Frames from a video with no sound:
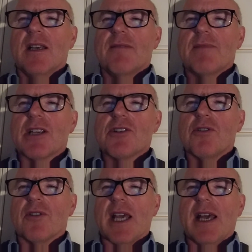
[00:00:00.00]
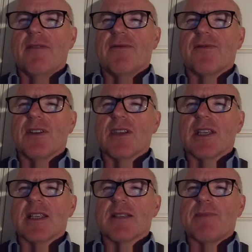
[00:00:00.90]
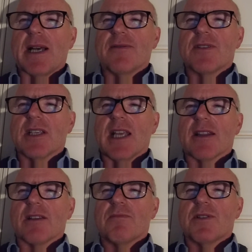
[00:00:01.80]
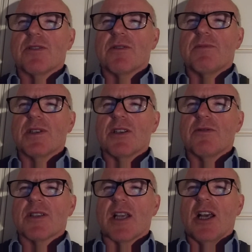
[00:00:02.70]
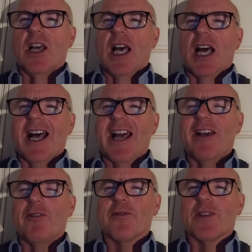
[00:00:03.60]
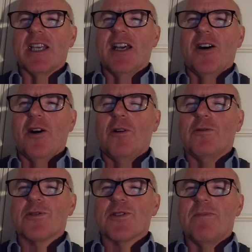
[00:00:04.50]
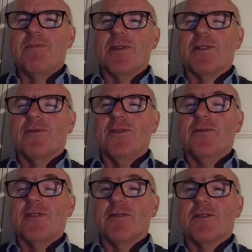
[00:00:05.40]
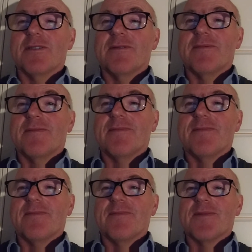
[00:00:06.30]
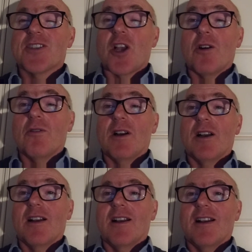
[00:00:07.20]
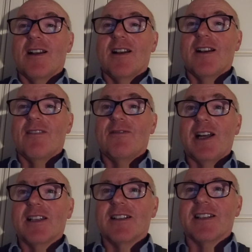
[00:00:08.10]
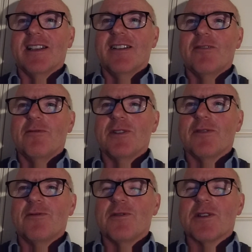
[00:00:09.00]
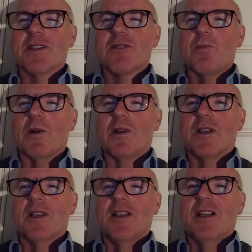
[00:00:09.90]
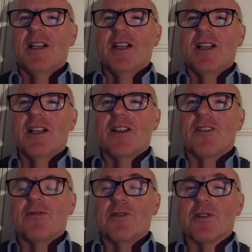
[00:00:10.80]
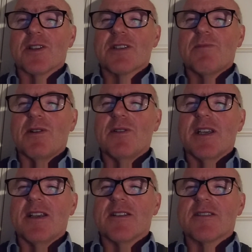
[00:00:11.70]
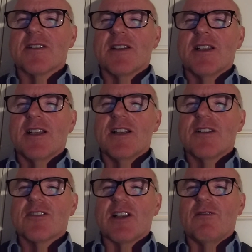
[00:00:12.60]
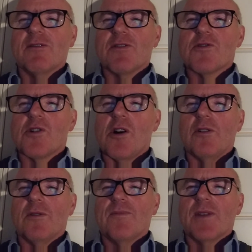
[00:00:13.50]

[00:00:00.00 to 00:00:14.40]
Make sure that everything is bound together to, to produce a, a healthy, wholesome, beautiful fruit. So, finally, with the fruit of the Spirit, the fruit of the Spirit is self control.